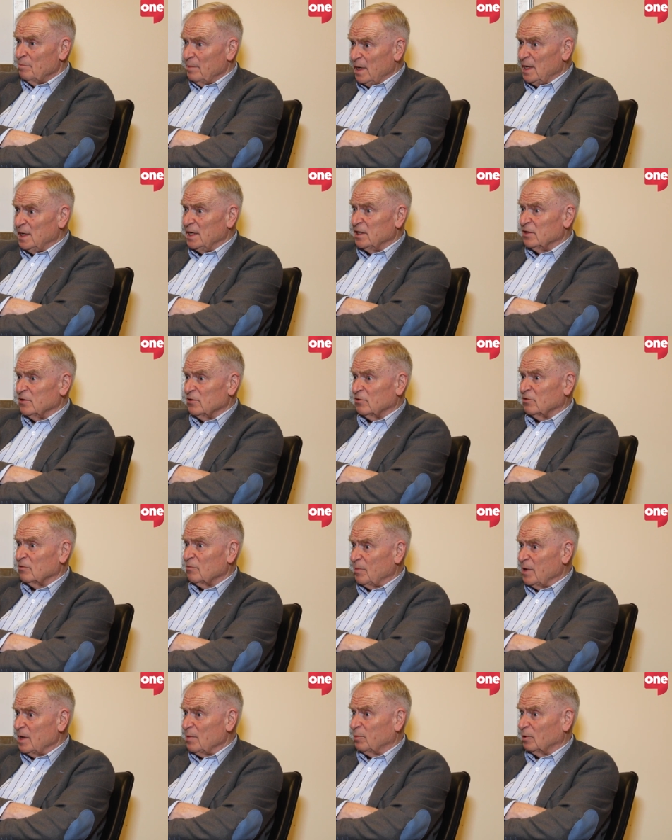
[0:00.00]
millions
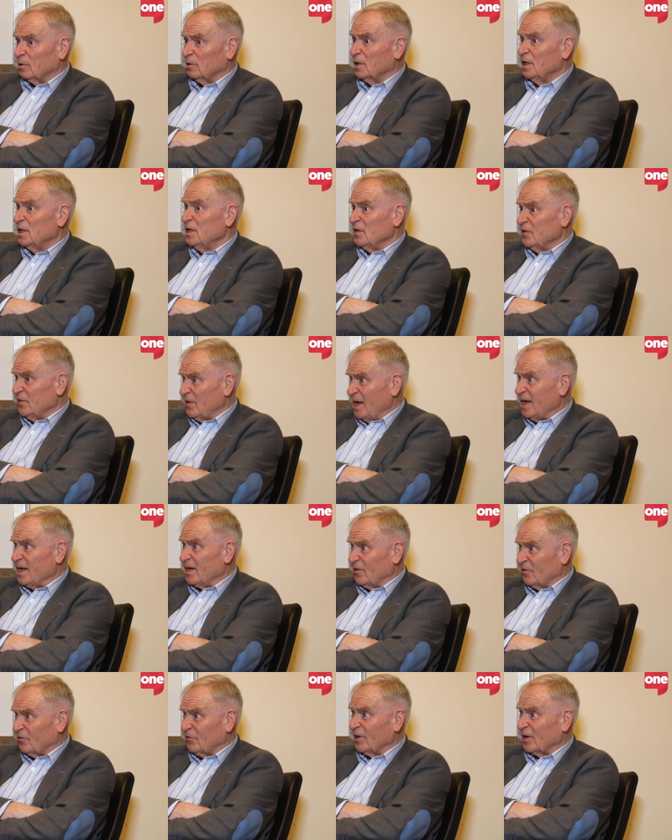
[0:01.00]
of people
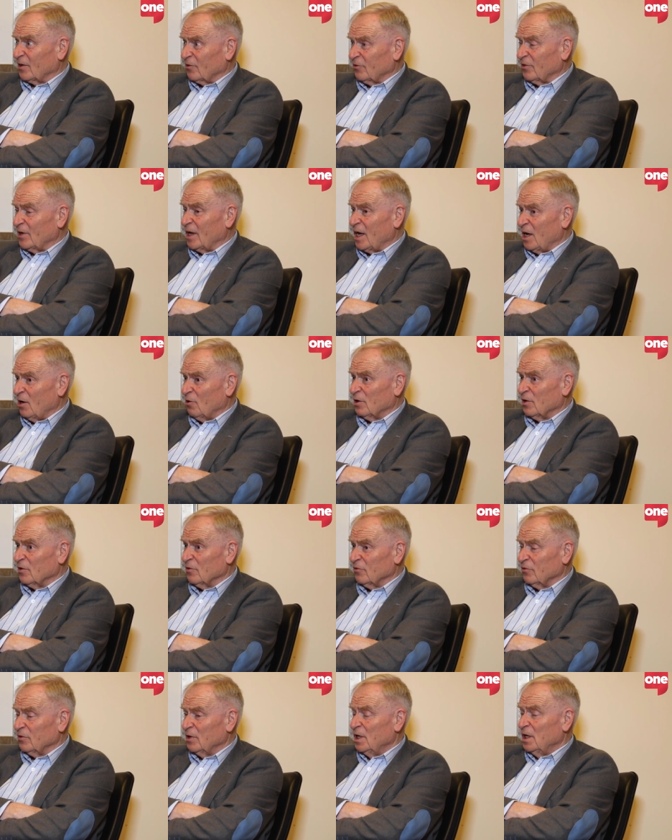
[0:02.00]
take 6
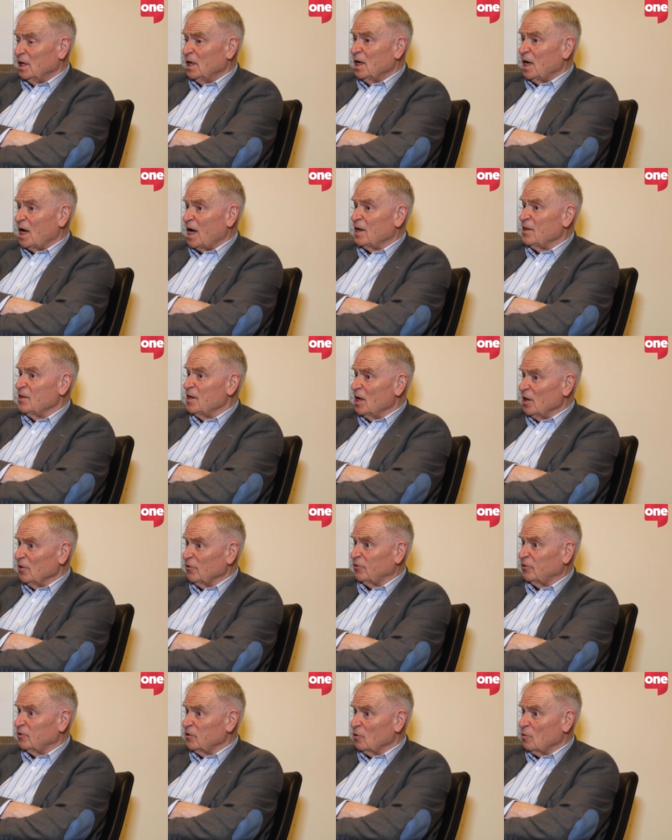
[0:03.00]
hours. And the
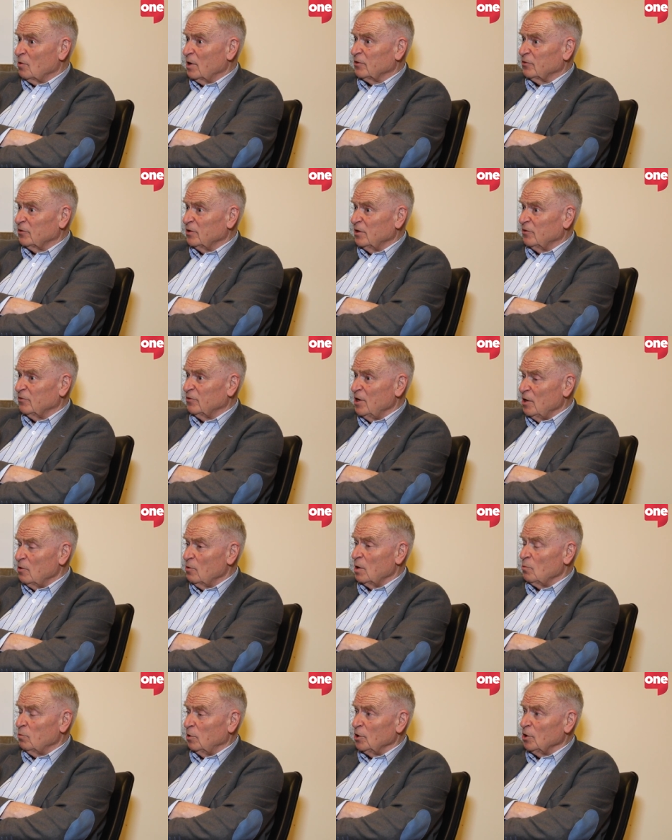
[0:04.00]
answer to your question is no,
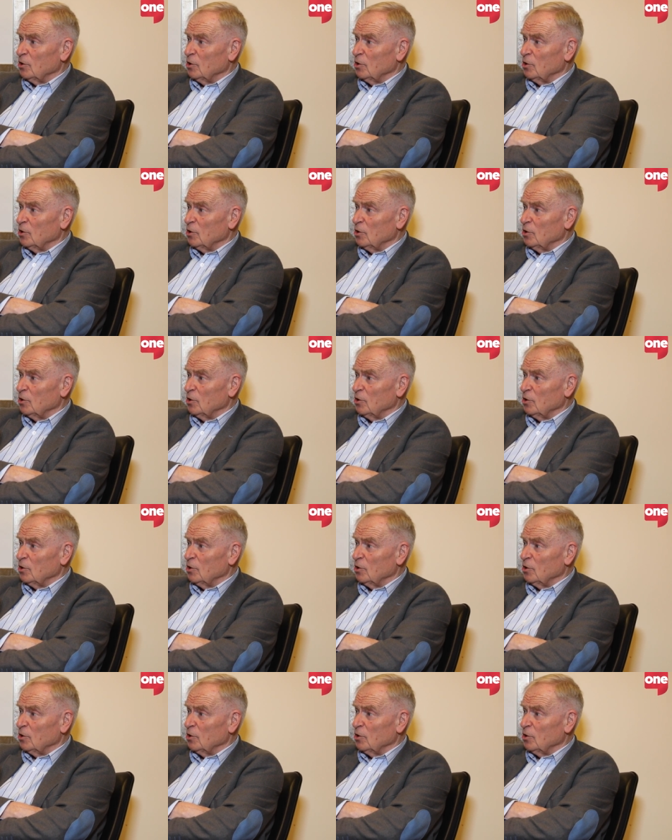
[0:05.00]
I will